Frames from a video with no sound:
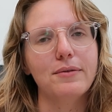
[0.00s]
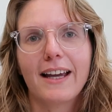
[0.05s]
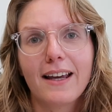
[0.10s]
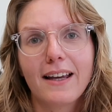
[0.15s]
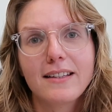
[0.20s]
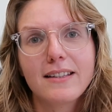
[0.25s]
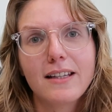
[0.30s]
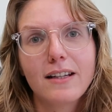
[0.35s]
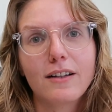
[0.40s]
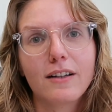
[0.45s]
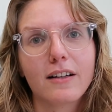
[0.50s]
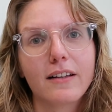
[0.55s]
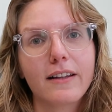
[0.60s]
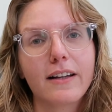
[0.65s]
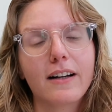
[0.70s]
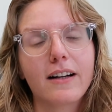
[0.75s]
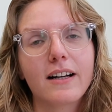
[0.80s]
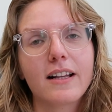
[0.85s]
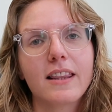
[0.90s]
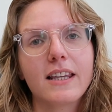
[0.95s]
Like I said
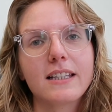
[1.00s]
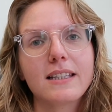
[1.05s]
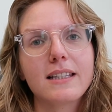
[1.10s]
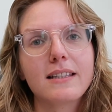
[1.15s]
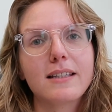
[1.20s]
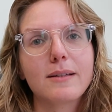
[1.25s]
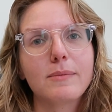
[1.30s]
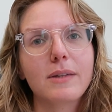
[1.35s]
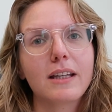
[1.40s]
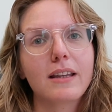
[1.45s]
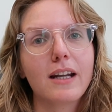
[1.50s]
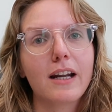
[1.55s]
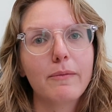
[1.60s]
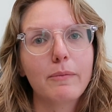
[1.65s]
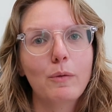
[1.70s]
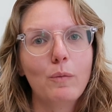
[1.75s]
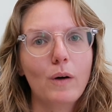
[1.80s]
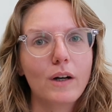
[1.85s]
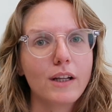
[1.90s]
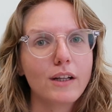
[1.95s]
earlier, this is something that I've
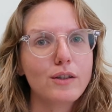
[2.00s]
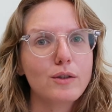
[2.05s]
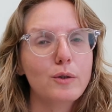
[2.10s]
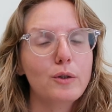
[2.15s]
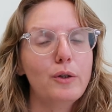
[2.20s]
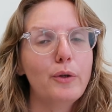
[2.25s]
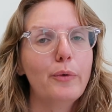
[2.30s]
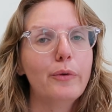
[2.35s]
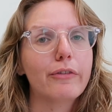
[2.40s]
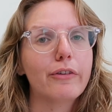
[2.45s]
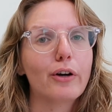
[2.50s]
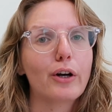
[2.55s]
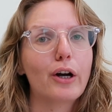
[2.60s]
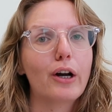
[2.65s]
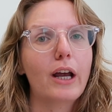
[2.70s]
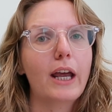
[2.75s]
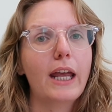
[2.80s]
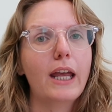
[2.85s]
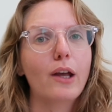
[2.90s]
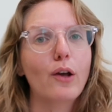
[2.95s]
been wanting to do
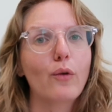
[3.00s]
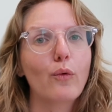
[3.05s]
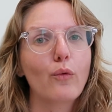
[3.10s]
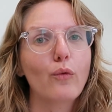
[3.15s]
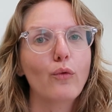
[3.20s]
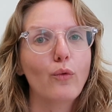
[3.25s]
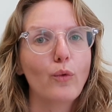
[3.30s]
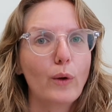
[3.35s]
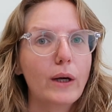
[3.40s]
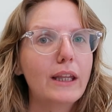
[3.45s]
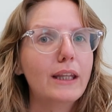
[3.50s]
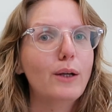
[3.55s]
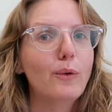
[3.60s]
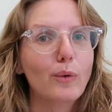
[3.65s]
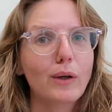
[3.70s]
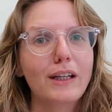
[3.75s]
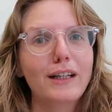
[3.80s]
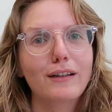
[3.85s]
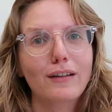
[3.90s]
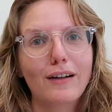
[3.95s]
for a really,
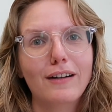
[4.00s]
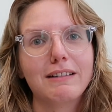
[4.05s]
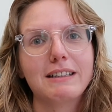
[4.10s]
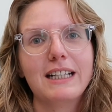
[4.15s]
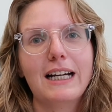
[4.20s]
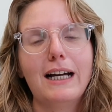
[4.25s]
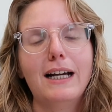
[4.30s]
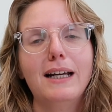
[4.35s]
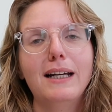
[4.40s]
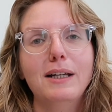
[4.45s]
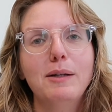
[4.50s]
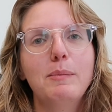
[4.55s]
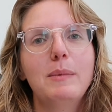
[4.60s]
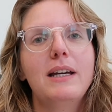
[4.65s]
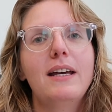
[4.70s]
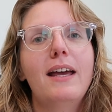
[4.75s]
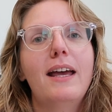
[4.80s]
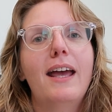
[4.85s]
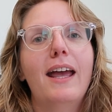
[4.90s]
really long time,